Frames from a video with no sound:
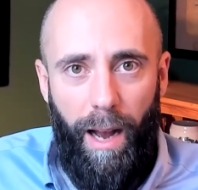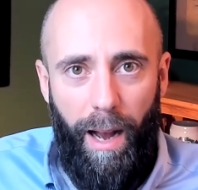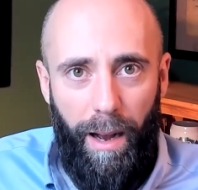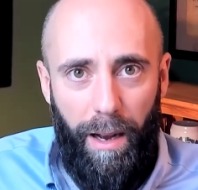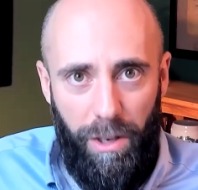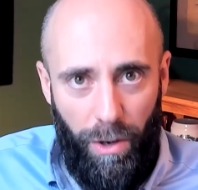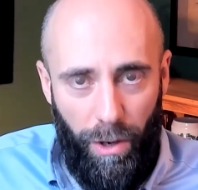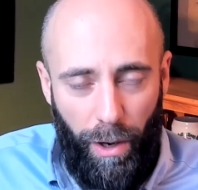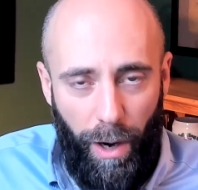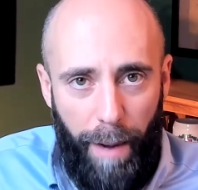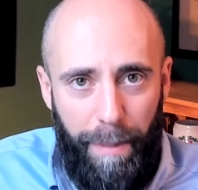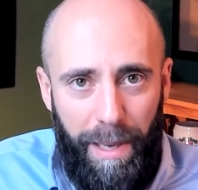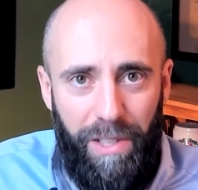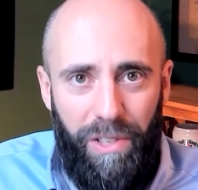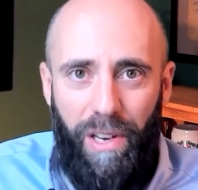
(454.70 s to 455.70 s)
your
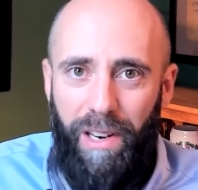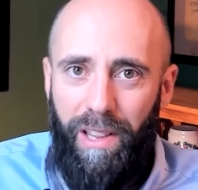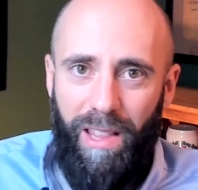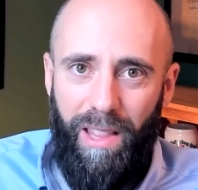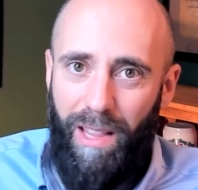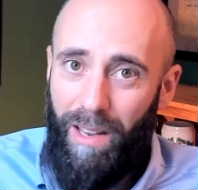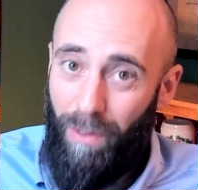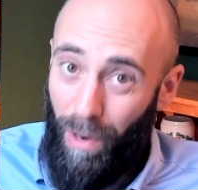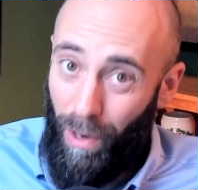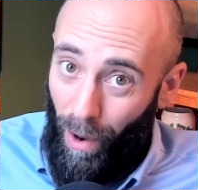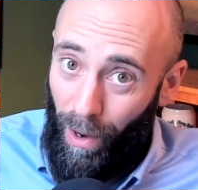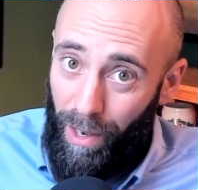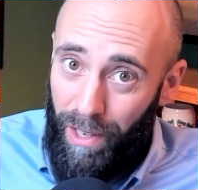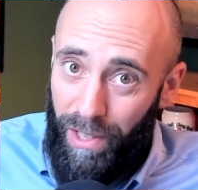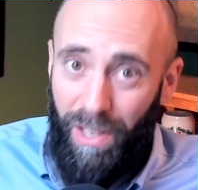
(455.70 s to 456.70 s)
comments. And
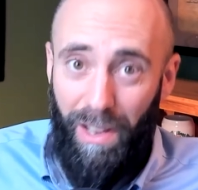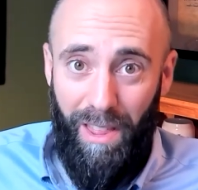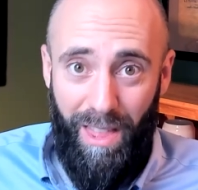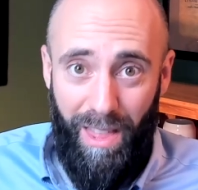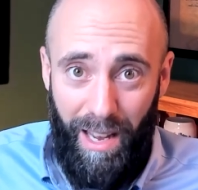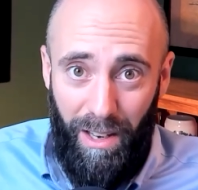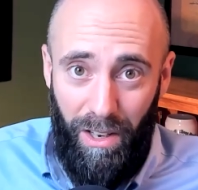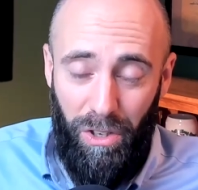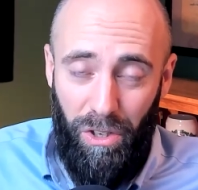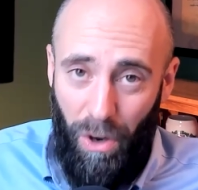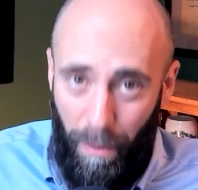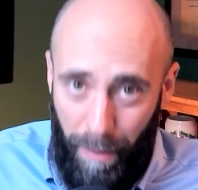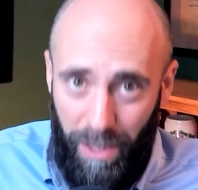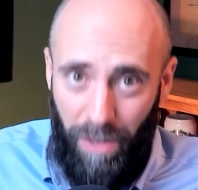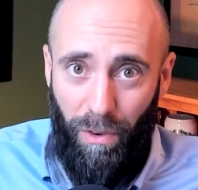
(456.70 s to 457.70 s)
regardless, thank you
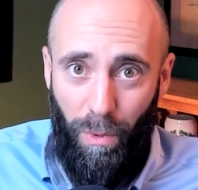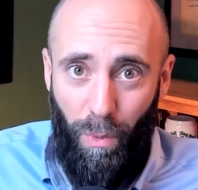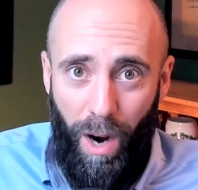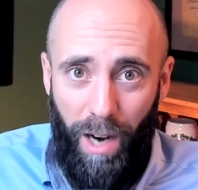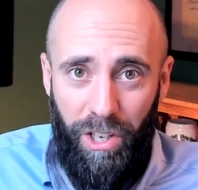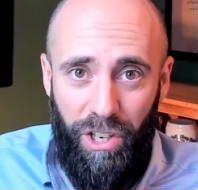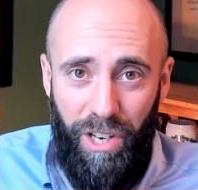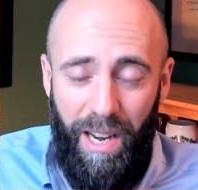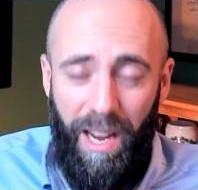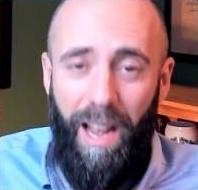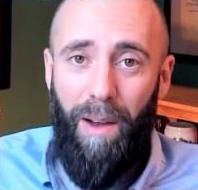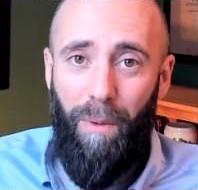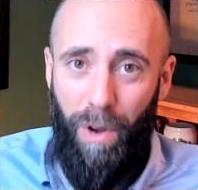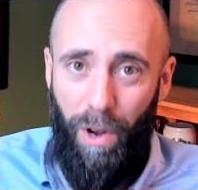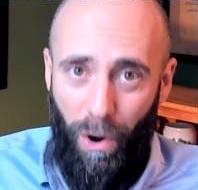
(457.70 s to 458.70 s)
so much for watching.
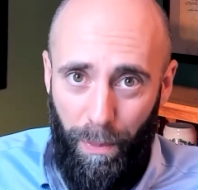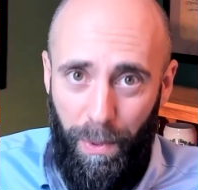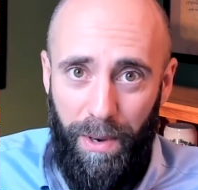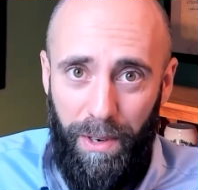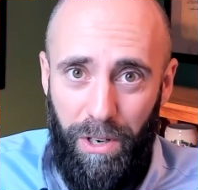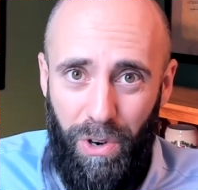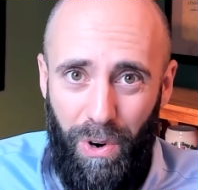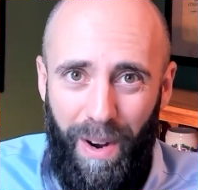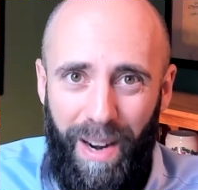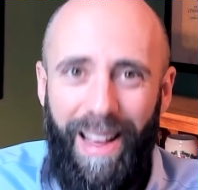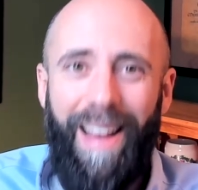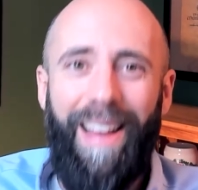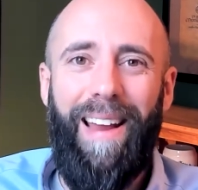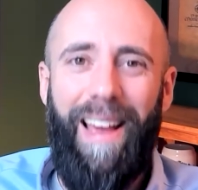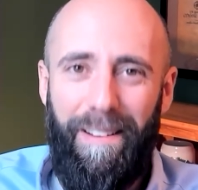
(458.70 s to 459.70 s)
We hope you enjoyed
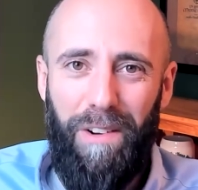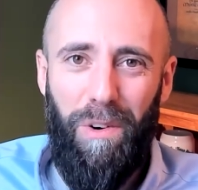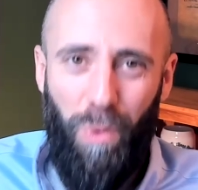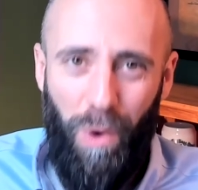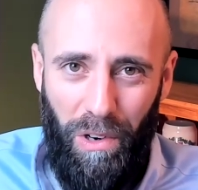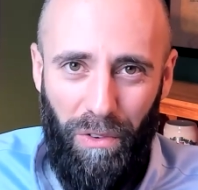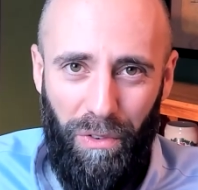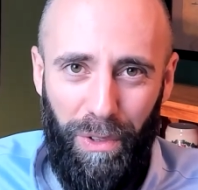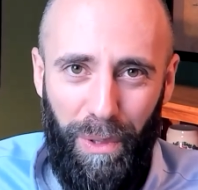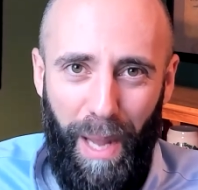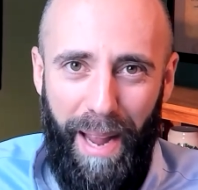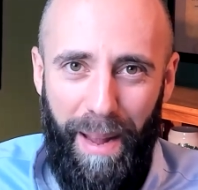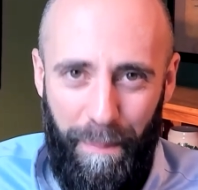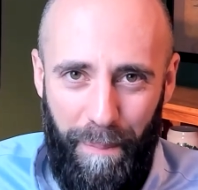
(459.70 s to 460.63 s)
and have a wonderful day.